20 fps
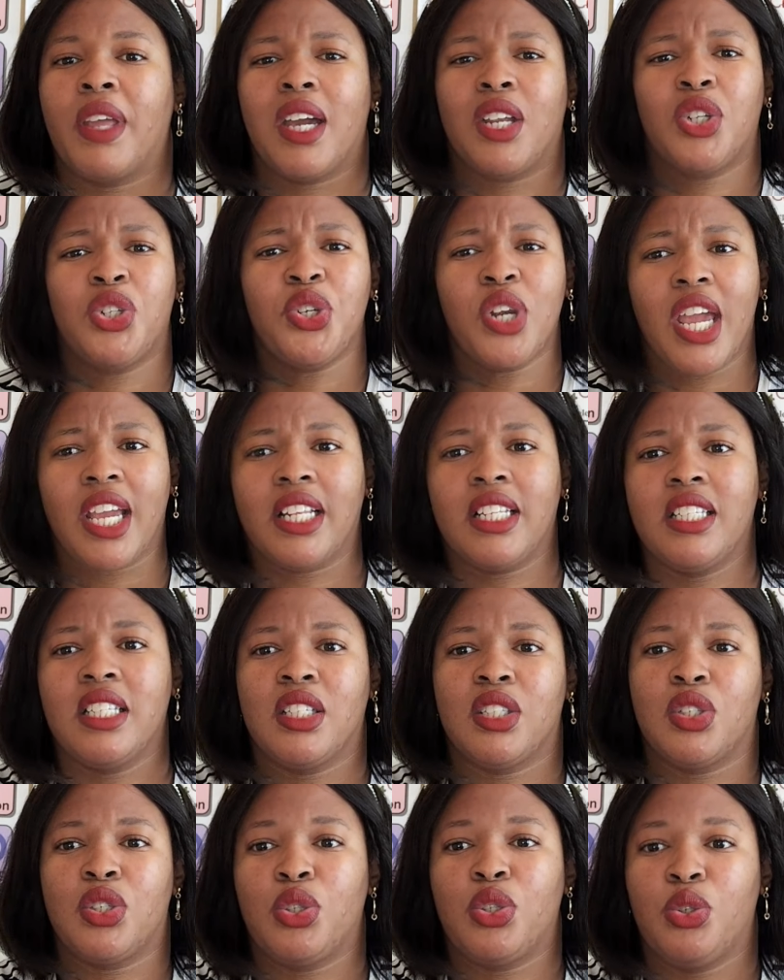
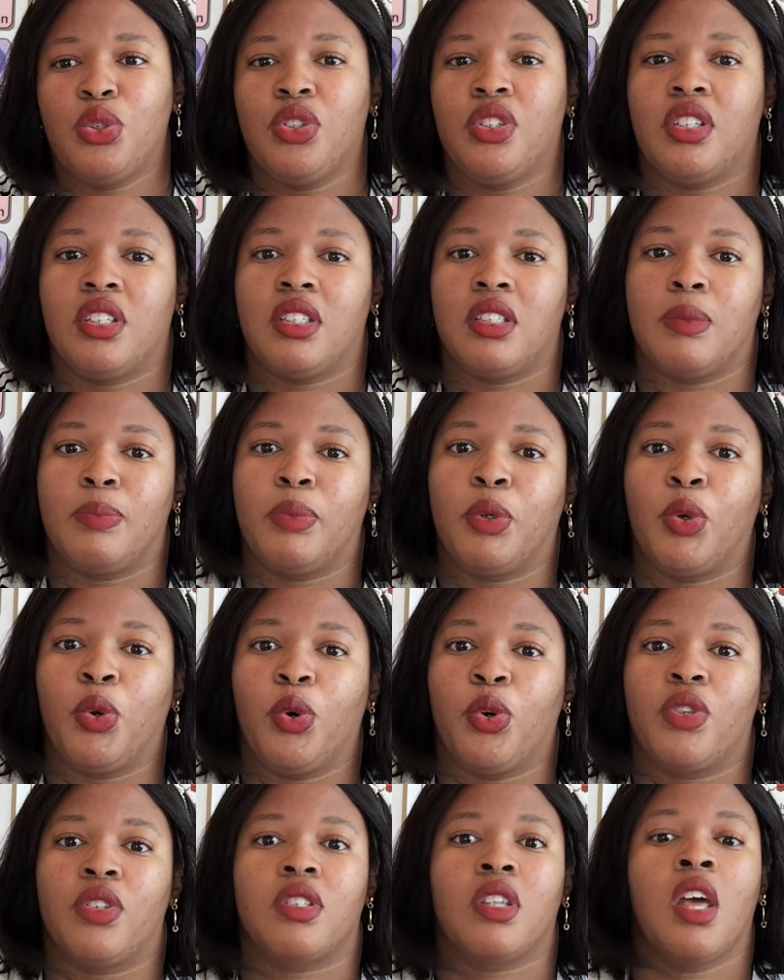attracting students
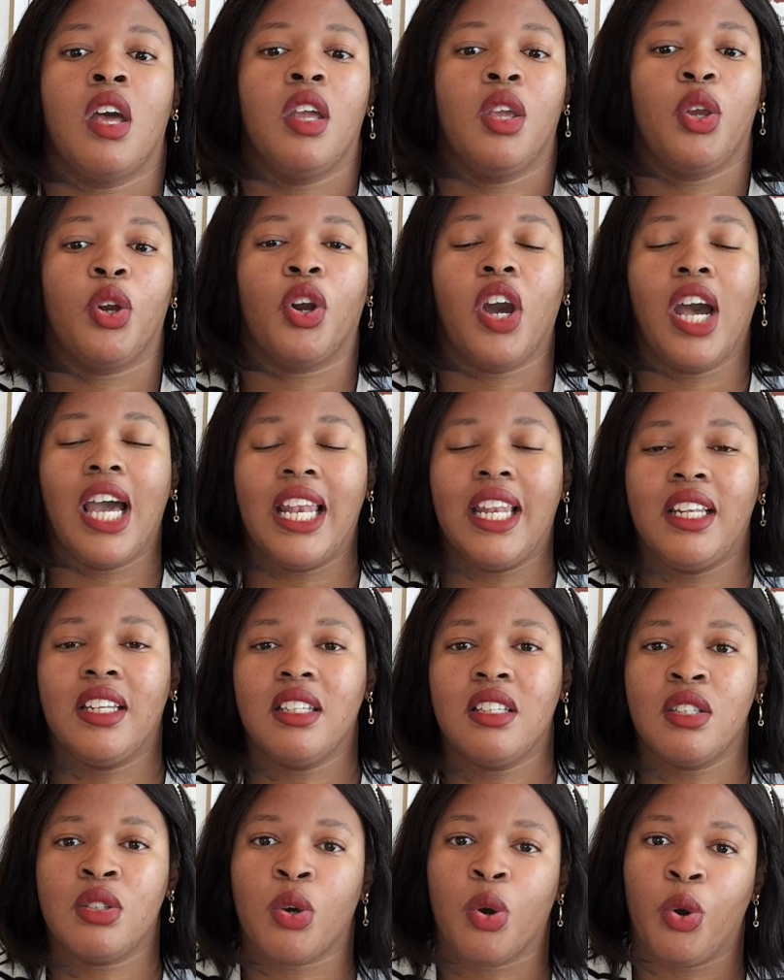because your
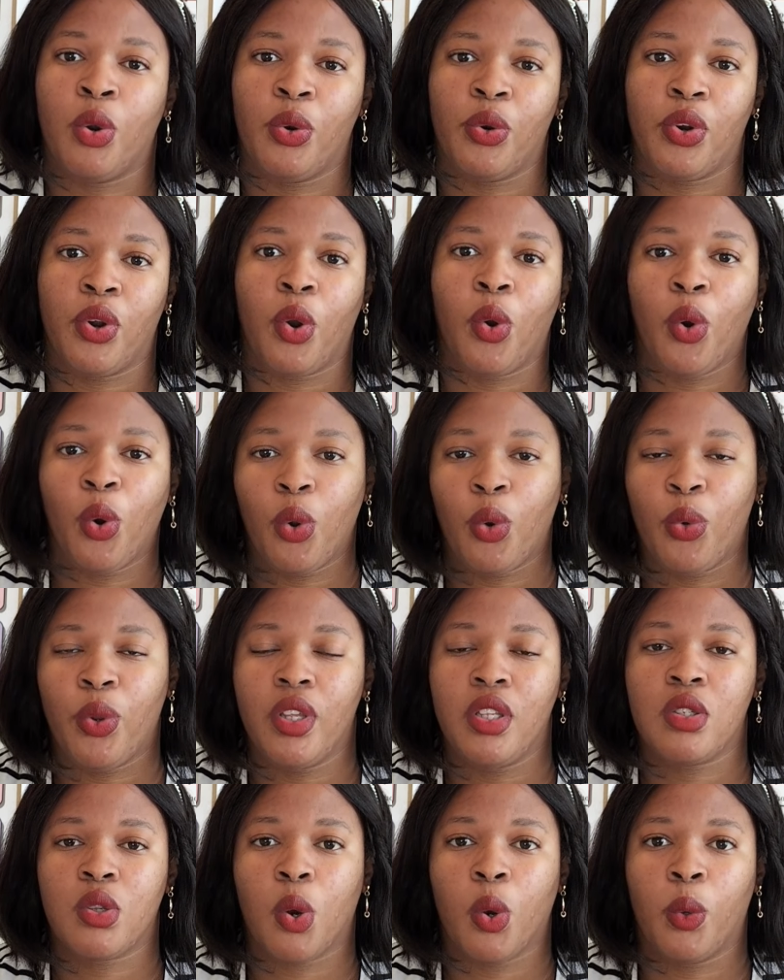calendar is
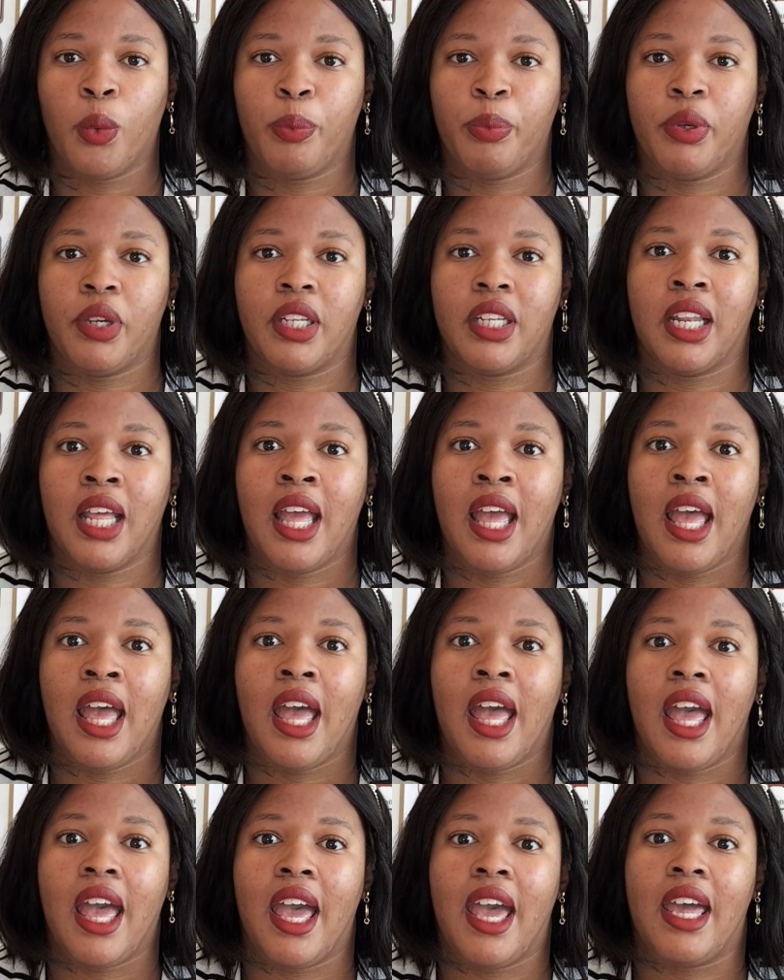always open,
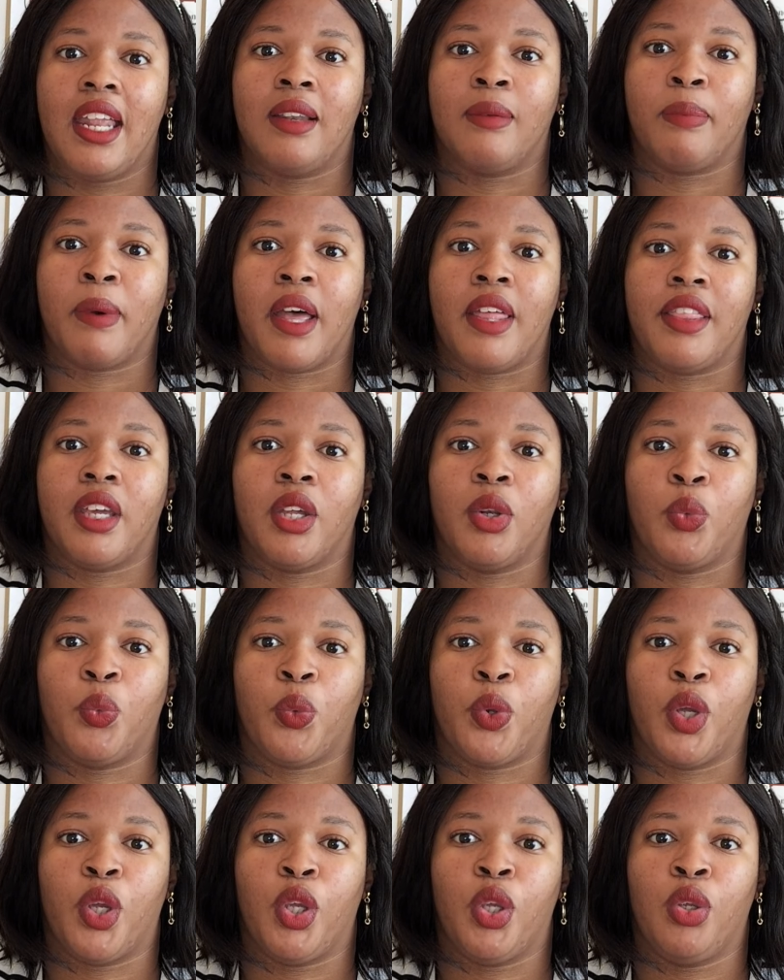and by
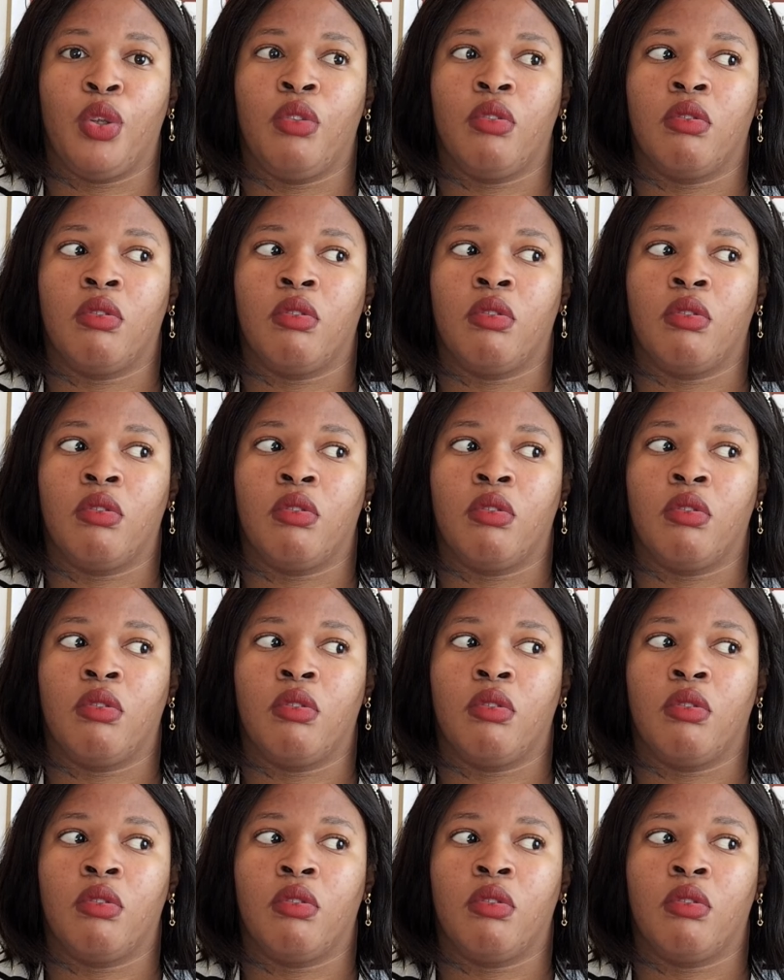that way,